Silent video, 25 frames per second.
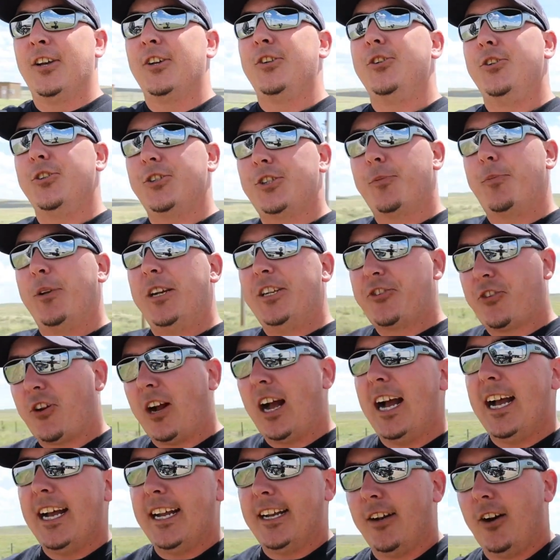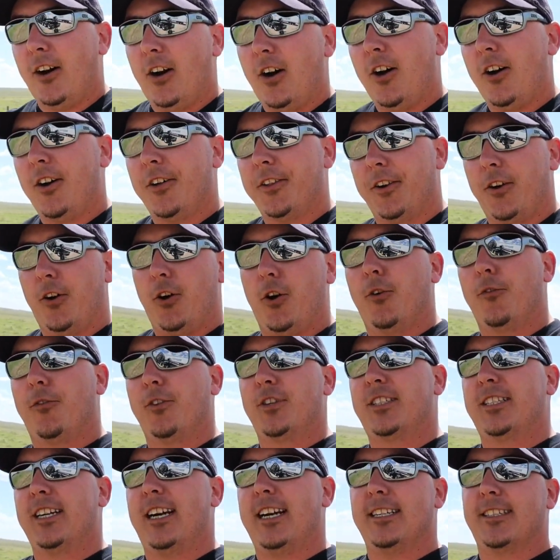you should be trying to haul the
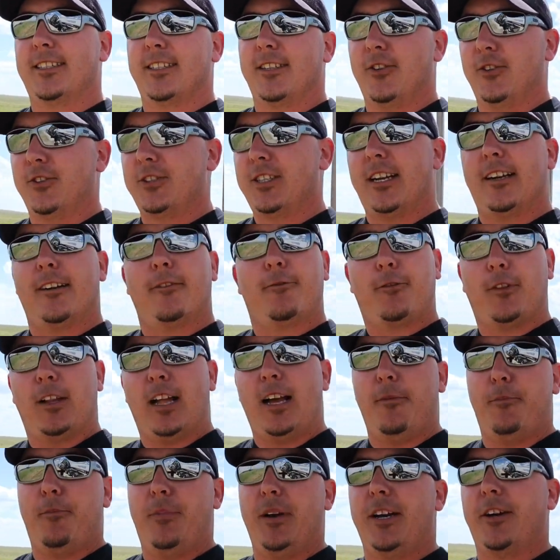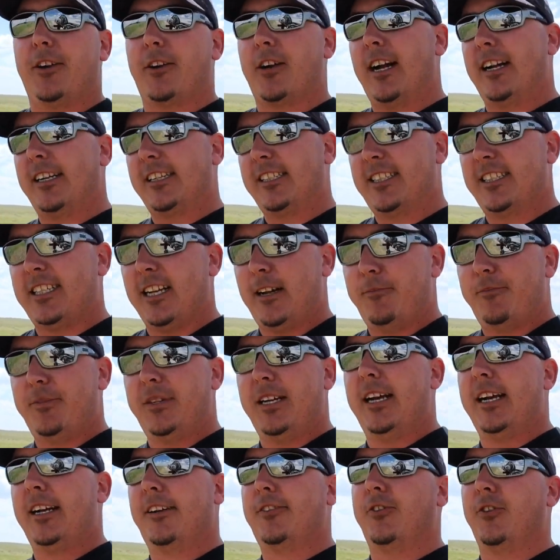oversized loads on a flatbed or on a step
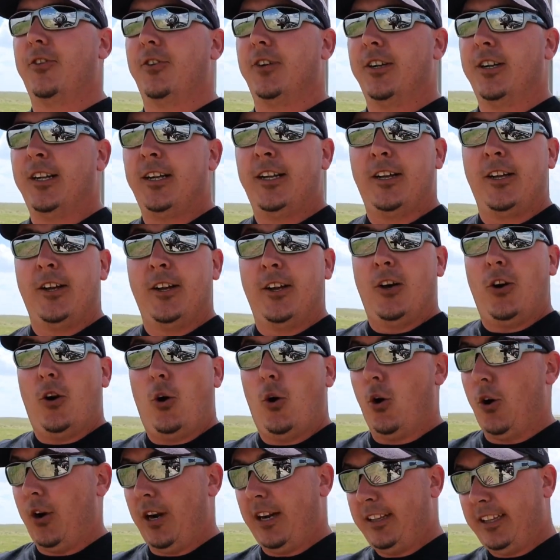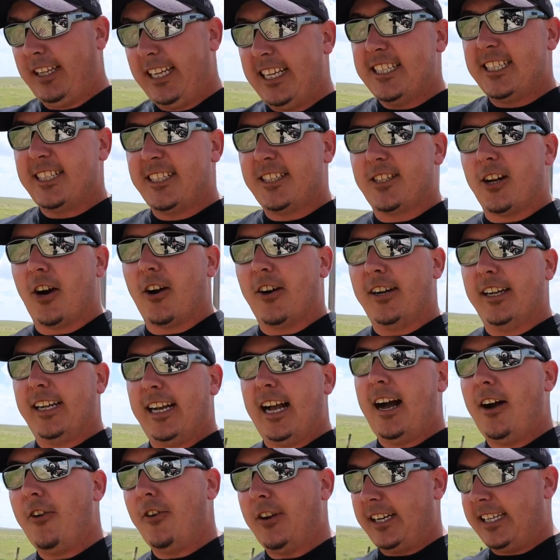deck, or at least starting
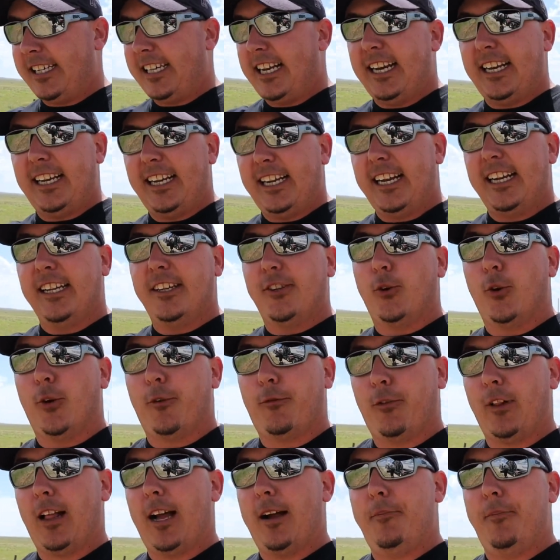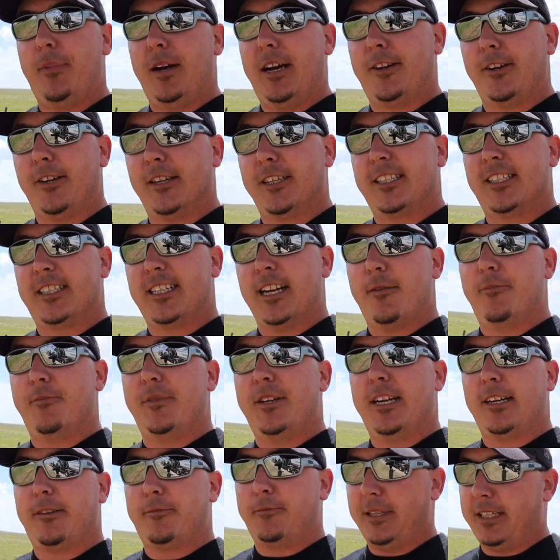out and getting into a flatbed or a step
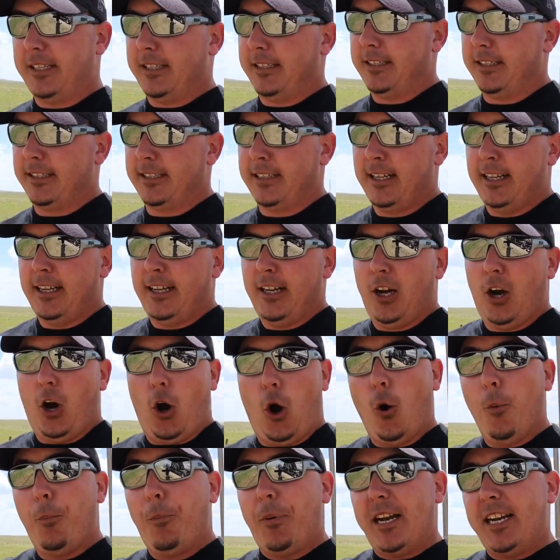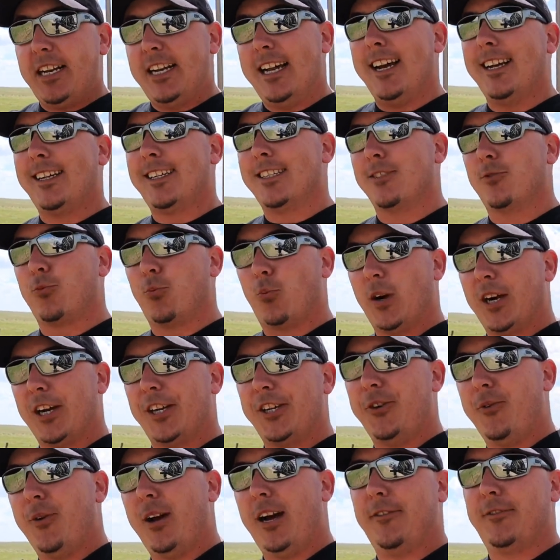deck, because open deck is where
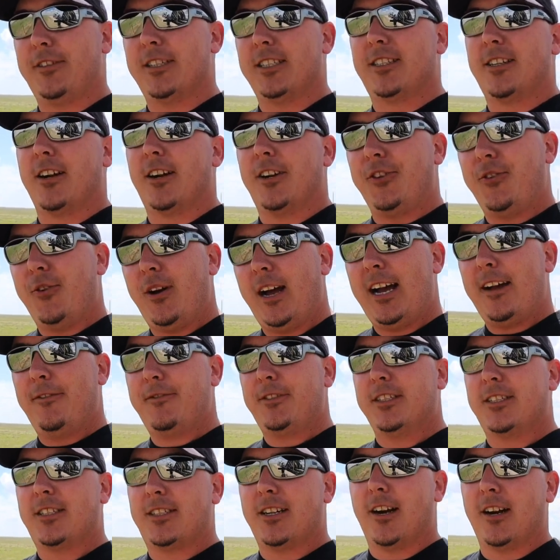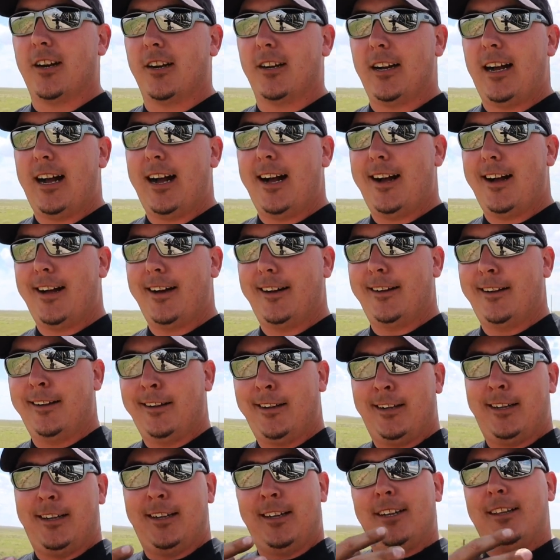you have to start. You have to start
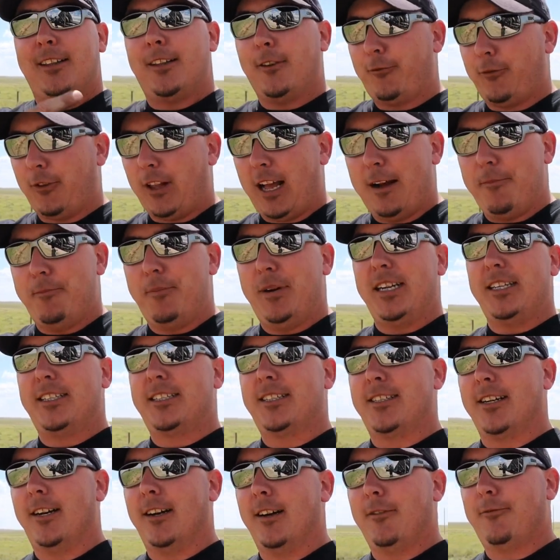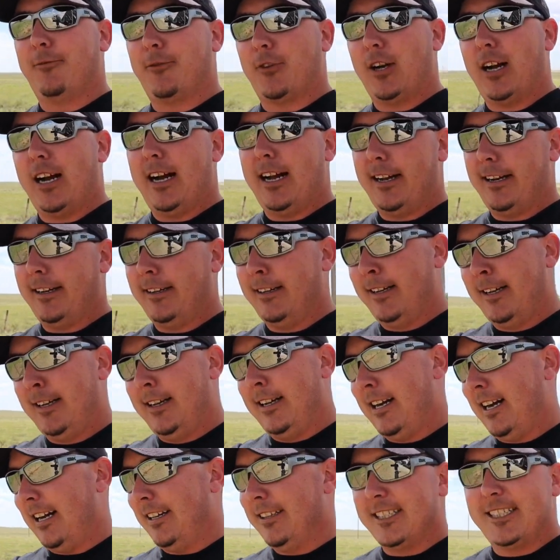on the flatbed stuff or
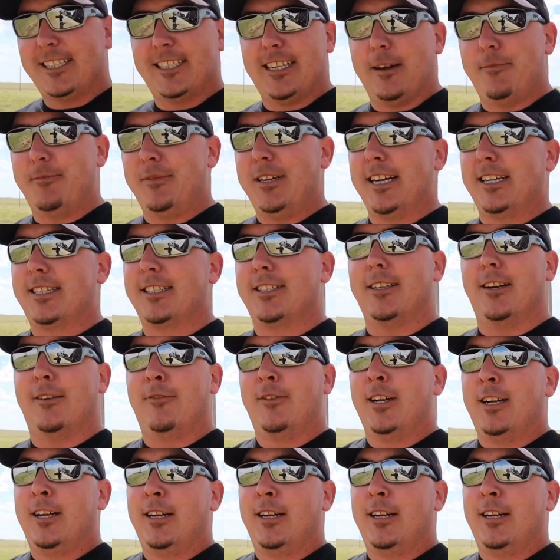on the step deck stuff.